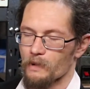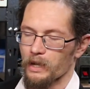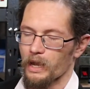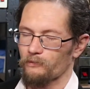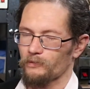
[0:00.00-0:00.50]
I
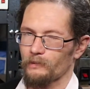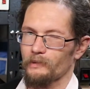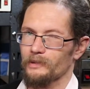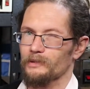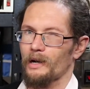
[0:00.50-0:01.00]
only have
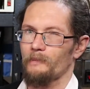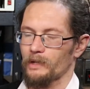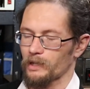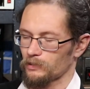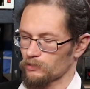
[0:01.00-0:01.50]
limited time
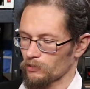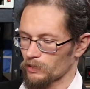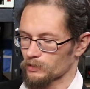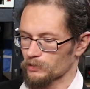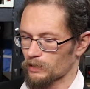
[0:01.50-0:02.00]
that I can do this,